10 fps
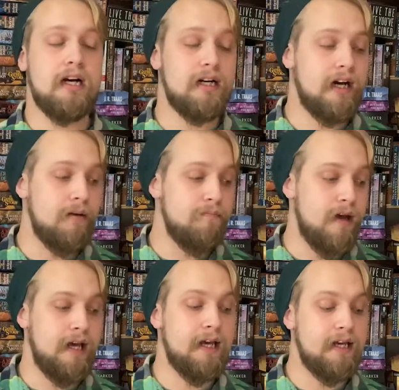I
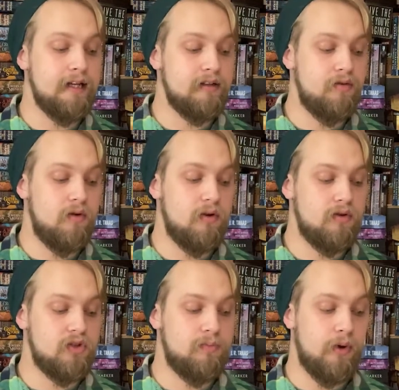may
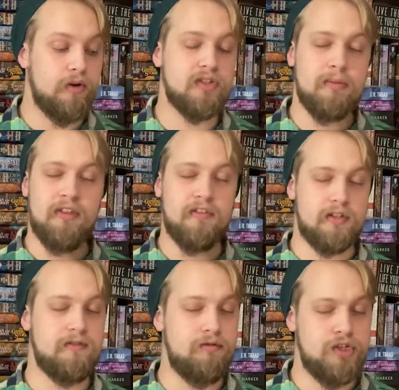spoil some of the
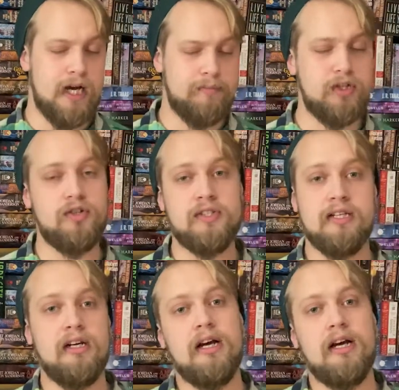first few chapters.